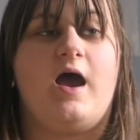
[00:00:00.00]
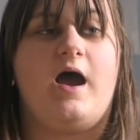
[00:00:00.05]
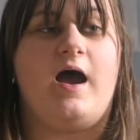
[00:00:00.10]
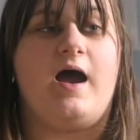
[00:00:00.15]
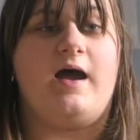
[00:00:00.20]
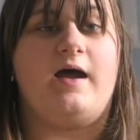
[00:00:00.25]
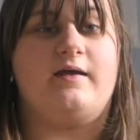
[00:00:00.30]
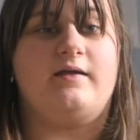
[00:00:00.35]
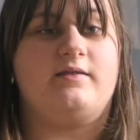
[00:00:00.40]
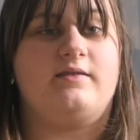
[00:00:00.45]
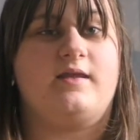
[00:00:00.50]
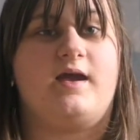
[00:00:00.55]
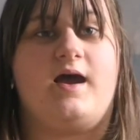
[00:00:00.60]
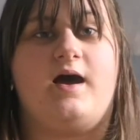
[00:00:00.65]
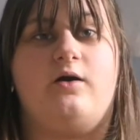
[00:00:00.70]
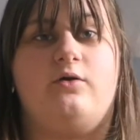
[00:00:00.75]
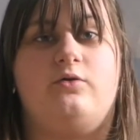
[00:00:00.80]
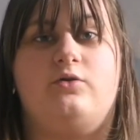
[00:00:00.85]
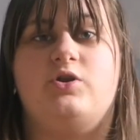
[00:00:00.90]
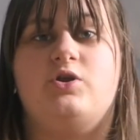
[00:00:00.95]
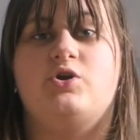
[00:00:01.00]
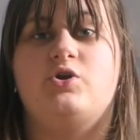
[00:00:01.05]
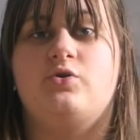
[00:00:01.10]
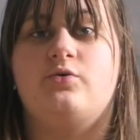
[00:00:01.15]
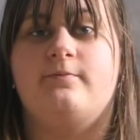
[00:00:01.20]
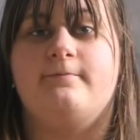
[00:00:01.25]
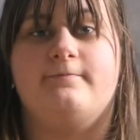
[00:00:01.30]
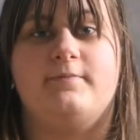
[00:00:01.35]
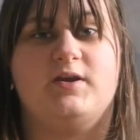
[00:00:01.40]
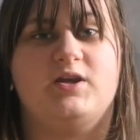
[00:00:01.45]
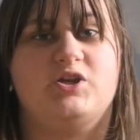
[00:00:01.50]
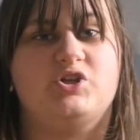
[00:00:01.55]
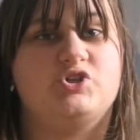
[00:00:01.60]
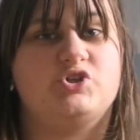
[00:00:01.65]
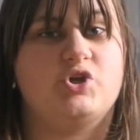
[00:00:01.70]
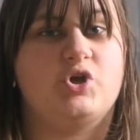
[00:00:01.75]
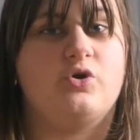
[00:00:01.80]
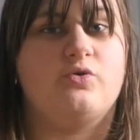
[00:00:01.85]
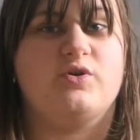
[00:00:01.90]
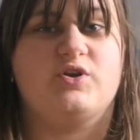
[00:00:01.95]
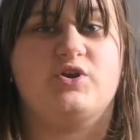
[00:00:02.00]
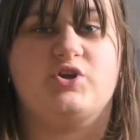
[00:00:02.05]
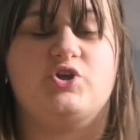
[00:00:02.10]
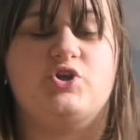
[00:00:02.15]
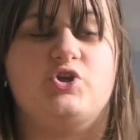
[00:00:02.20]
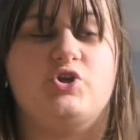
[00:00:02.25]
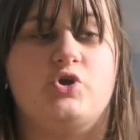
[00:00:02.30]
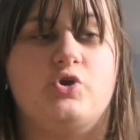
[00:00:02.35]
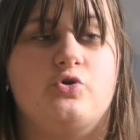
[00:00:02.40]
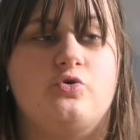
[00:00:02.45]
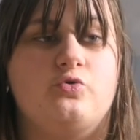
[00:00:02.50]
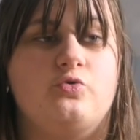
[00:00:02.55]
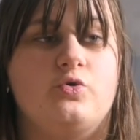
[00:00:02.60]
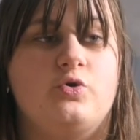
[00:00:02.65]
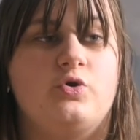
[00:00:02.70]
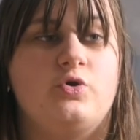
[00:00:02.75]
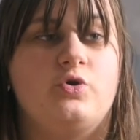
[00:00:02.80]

and I'll be showing you